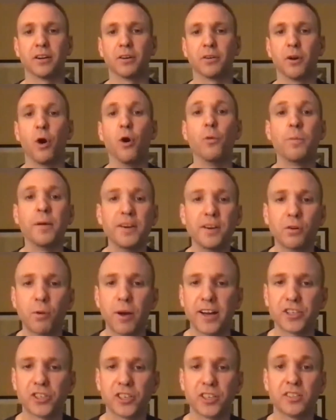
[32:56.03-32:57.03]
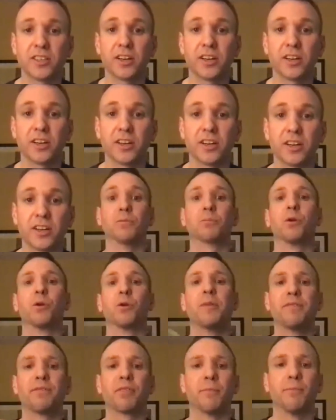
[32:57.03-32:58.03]
open questions that are
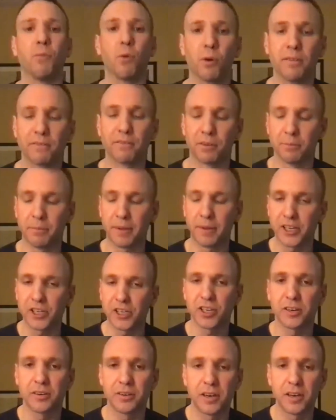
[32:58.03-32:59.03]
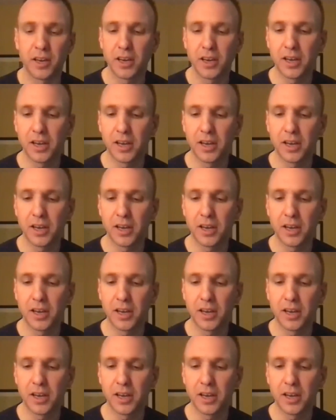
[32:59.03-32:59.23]
probing for more information,